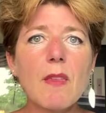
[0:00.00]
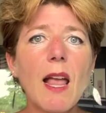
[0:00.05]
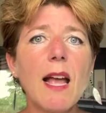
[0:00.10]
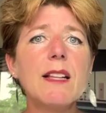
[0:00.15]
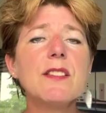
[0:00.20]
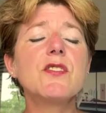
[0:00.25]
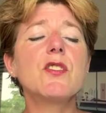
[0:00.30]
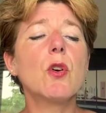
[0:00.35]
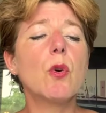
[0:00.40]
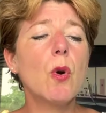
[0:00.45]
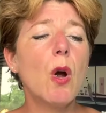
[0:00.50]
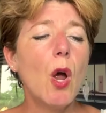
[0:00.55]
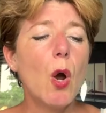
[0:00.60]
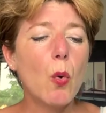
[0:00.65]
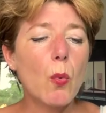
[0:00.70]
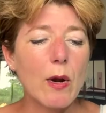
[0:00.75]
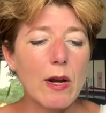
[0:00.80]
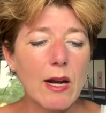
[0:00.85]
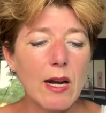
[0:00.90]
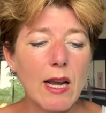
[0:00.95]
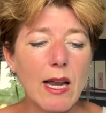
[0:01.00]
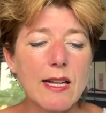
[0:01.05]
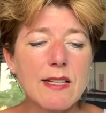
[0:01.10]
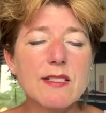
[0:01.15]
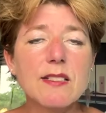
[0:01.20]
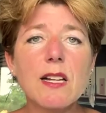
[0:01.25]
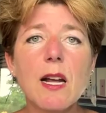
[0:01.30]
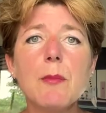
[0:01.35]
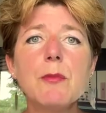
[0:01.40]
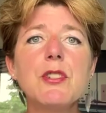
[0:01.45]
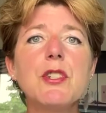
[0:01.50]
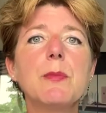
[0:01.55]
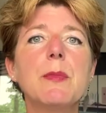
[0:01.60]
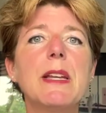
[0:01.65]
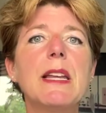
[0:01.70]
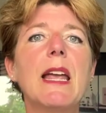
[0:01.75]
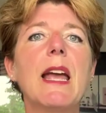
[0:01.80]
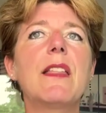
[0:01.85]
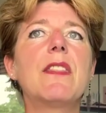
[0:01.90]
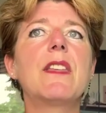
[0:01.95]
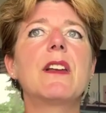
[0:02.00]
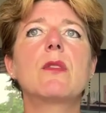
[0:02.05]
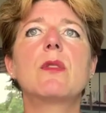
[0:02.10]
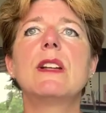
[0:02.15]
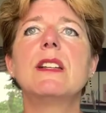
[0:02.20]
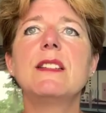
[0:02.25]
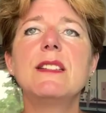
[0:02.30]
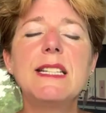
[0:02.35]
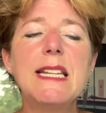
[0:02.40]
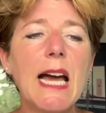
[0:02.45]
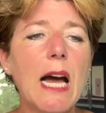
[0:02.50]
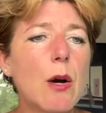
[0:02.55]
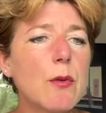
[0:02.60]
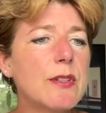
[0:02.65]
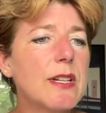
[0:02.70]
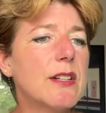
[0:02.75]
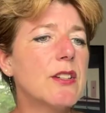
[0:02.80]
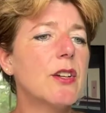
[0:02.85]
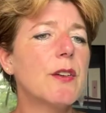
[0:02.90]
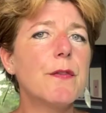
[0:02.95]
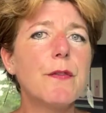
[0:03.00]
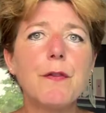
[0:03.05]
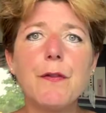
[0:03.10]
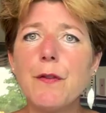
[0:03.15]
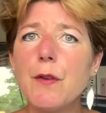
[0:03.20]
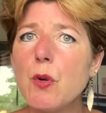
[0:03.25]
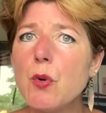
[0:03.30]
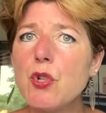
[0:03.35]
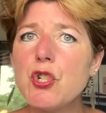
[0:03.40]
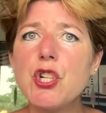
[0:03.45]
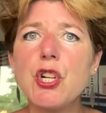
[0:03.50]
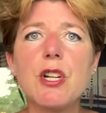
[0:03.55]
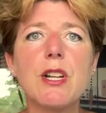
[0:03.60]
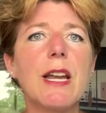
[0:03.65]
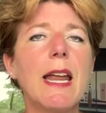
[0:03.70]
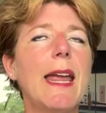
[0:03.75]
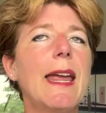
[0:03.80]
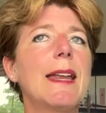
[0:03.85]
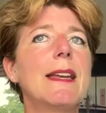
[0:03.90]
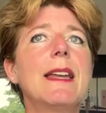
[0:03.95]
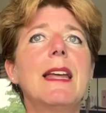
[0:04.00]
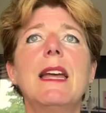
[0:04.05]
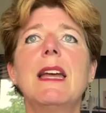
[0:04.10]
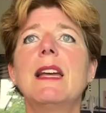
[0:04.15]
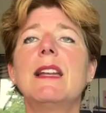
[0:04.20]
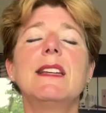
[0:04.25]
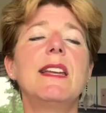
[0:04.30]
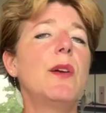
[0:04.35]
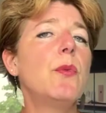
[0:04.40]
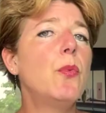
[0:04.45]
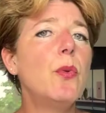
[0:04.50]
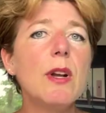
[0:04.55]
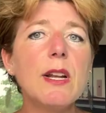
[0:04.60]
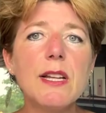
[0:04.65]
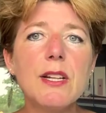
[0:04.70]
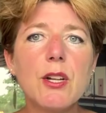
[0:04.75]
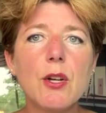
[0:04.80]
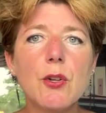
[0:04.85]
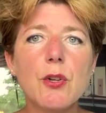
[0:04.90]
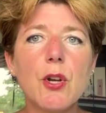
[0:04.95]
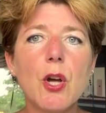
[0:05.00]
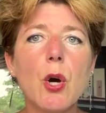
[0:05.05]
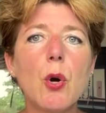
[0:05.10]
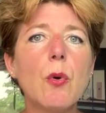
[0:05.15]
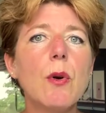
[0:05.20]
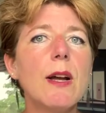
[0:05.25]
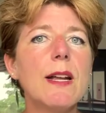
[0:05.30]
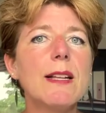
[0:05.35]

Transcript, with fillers: And so when clients come to me and they're in doubt and confusion and they really don't know,